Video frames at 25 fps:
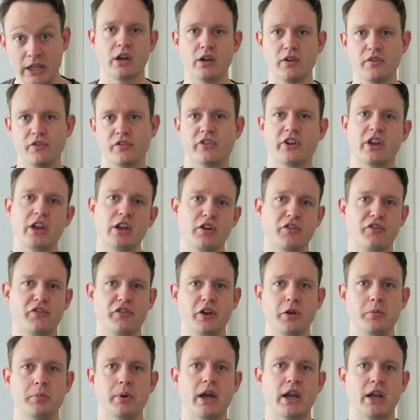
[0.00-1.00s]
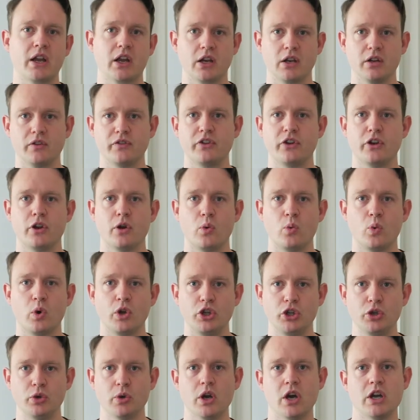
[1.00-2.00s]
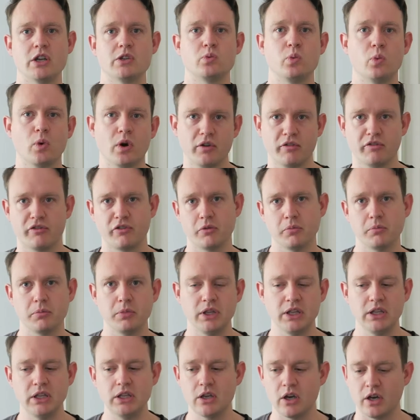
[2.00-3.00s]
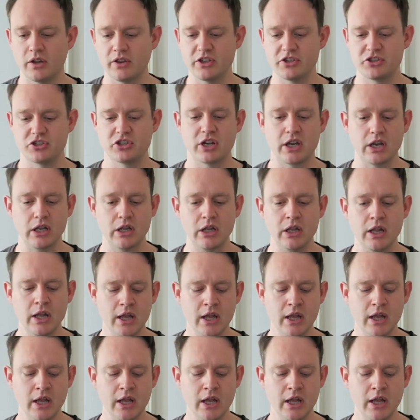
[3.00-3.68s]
I'd love to get your feedback. I'd love to know what you guys want from me on this channel.